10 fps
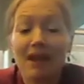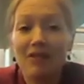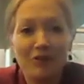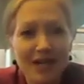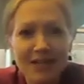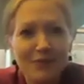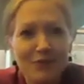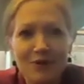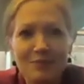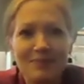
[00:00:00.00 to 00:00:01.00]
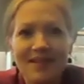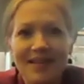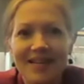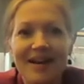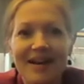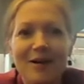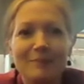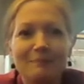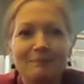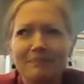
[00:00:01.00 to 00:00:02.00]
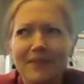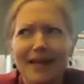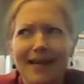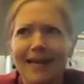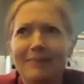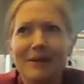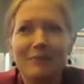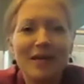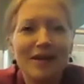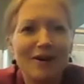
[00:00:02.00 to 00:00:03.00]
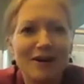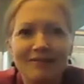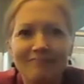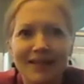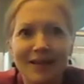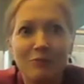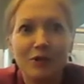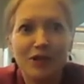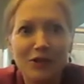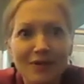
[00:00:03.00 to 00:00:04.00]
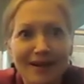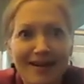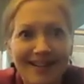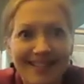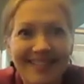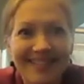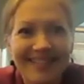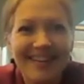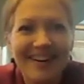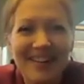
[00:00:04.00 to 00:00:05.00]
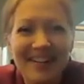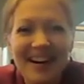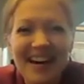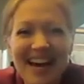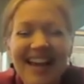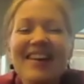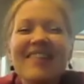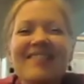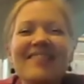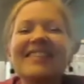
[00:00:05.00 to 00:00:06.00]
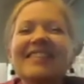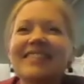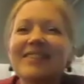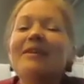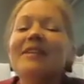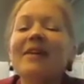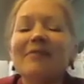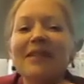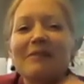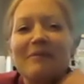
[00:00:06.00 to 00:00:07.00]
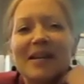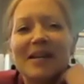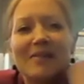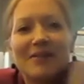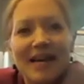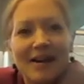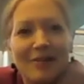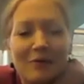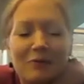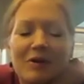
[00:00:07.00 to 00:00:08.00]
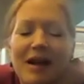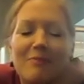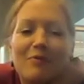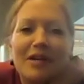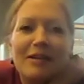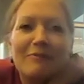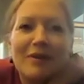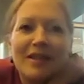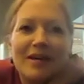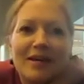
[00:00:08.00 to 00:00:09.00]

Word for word: other dance forms. And I mean, we're Tucson, so we should, so I definitely want to go down. I'm working with